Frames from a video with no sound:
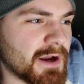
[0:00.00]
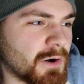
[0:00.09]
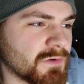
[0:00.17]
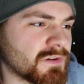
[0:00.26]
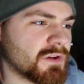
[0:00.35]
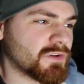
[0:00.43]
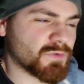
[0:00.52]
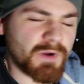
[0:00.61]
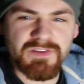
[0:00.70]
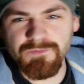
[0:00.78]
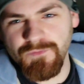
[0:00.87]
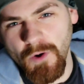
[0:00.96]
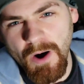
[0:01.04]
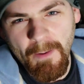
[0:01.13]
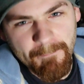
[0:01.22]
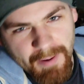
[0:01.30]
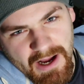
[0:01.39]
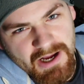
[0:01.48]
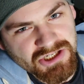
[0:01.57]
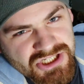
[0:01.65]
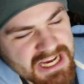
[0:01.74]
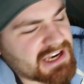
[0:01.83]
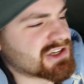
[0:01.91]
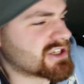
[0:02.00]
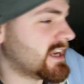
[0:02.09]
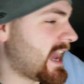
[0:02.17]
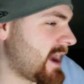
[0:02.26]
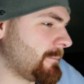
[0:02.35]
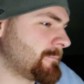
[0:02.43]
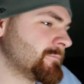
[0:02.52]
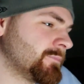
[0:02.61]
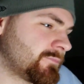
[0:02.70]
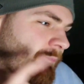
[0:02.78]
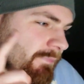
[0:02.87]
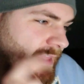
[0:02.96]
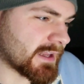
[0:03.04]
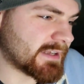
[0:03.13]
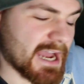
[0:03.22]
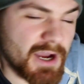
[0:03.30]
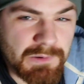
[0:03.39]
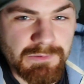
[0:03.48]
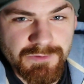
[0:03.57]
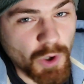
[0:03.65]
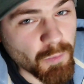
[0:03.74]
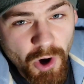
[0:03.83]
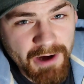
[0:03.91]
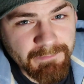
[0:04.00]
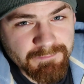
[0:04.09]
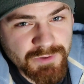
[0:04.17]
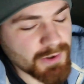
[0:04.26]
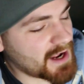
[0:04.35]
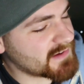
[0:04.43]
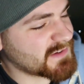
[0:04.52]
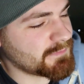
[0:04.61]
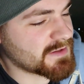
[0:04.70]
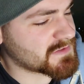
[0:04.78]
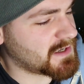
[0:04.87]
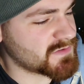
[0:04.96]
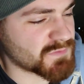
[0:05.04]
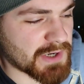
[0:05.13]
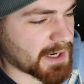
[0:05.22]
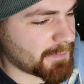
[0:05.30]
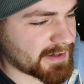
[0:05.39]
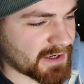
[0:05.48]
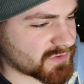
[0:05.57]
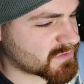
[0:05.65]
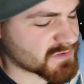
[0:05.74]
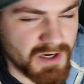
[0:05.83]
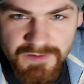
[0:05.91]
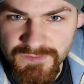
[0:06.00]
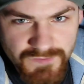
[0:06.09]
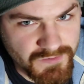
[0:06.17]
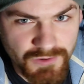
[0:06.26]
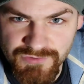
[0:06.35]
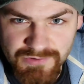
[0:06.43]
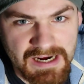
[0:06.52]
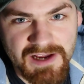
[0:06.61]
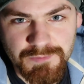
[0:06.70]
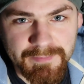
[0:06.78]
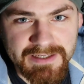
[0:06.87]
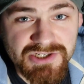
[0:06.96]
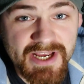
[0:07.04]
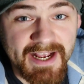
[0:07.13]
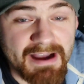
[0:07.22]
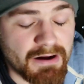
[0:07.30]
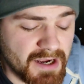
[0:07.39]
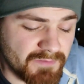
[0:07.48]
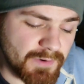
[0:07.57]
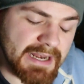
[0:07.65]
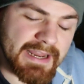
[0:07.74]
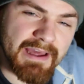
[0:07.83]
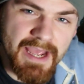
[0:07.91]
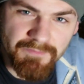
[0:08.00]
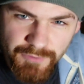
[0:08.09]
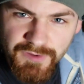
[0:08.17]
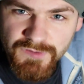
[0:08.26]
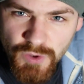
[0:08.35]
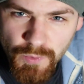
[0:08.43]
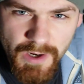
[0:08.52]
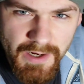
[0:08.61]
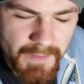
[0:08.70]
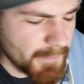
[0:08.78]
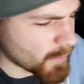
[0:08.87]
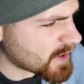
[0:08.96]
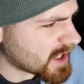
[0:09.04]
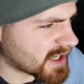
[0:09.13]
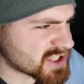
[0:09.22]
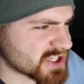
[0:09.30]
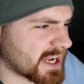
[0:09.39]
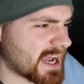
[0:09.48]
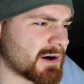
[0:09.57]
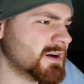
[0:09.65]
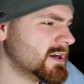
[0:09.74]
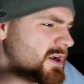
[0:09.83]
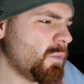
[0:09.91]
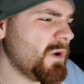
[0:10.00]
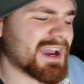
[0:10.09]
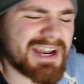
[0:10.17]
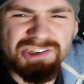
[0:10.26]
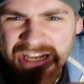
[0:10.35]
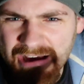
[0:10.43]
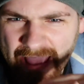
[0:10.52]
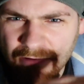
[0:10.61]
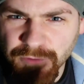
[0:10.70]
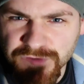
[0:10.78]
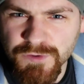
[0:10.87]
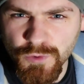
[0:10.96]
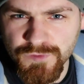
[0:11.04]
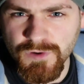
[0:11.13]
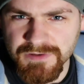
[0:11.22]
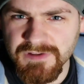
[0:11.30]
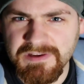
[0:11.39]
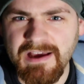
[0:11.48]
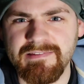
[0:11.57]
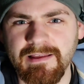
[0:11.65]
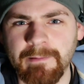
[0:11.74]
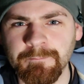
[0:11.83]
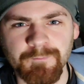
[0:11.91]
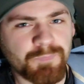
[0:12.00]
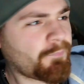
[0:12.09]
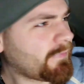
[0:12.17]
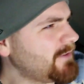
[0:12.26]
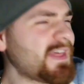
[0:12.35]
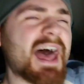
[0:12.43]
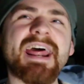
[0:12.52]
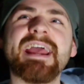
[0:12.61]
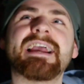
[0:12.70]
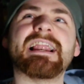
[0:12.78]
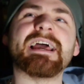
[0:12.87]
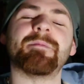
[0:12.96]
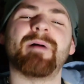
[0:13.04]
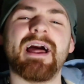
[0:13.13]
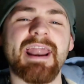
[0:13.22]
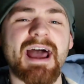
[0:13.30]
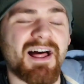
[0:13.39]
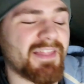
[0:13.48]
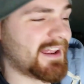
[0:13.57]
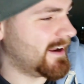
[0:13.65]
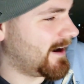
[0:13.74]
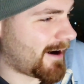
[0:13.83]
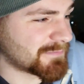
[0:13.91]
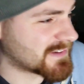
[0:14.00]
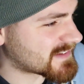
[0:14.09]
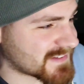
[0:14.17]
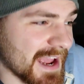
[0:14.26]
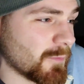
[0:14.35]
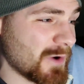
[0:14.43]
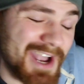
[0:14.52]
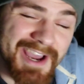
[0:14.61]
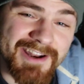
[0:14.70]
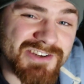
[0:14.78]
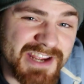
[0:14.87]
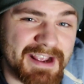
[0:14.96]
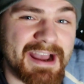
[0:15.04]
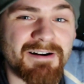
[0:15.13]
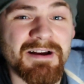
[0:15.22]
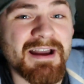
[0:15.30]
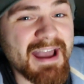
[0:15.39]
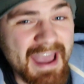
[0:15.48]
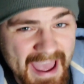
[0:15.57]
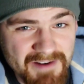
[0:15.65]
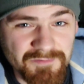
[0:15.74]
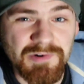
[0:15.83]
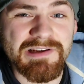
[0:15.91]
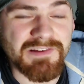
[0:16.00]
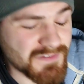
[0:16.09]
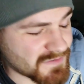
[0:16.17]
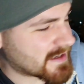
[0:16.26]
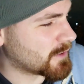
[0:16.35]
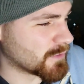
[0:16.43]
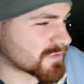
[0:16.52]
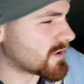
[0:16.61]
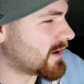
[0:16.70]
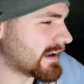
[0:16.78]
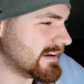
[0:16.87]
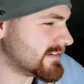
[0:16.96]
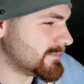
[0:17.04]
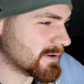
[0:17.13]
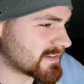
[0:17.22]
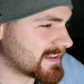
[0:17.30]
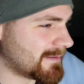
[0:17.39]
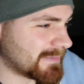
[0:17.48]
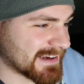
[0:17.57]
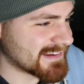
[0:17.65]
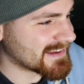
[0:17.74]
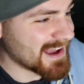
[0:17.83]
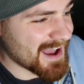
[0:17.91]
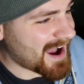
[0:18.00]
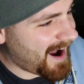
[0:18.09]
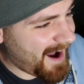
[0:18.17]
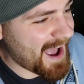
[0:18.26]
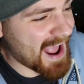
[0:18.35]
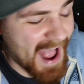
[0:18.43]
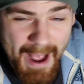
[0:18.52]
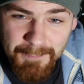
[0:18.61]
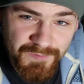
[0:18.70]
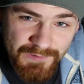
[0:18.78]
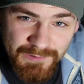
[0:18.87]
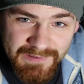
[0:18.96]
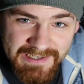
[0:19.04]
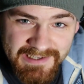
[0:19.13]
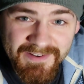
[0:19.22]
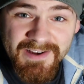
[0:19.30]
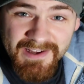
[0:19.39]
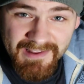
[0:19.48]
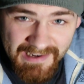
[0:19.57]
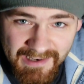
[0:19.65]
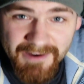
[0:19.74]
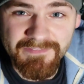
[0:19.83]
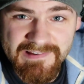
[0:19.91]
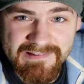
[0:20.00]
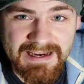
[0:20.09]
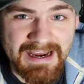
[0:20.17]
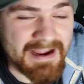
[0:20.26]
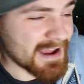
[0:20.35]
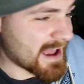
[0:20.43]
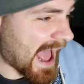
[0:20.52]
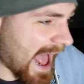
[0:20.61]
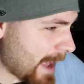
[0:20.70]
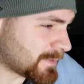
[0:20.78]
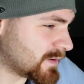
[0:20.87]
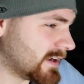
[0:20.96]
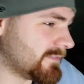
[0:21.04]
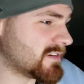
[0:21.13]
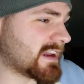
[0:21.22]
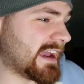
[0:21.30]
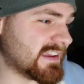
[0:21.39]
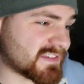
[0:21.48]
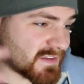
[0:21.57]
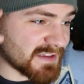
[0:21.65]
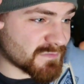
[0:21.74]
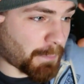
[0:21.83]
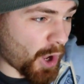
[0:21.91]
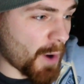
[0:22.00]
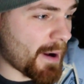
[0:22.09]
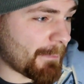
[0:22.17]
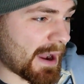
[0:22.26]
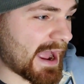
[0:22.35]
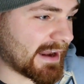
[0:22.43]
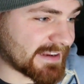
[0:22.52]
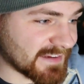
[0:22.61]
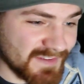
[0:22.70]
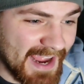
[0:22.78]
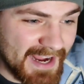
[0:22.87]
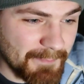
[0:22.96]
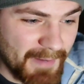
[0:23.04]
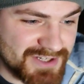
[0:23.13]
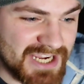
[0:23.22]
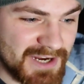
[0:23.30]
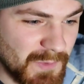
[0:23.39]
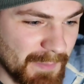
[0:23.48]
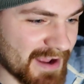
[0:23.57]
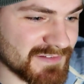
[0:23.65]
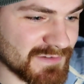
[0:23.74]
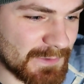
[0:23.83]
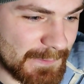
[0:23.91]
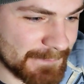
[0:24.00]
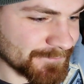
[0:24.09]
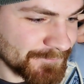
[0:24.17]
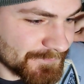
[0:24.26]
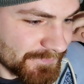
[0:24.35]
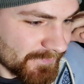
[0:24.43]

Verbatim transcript: Mil's 24-bar challenge. Now, don't worry, you guys give me tons of recommendations, tons of songs you guys want me to check out, and I've written down every single one of them, and we're gonna check out every single song this guy's done. If that ain't clear by now, then I'm just saying we are gonna check out every single song Ez Mil has done because I absolutely love this guy. Absolutely love this guy. He's blown my mind, he's taken my channel by storm.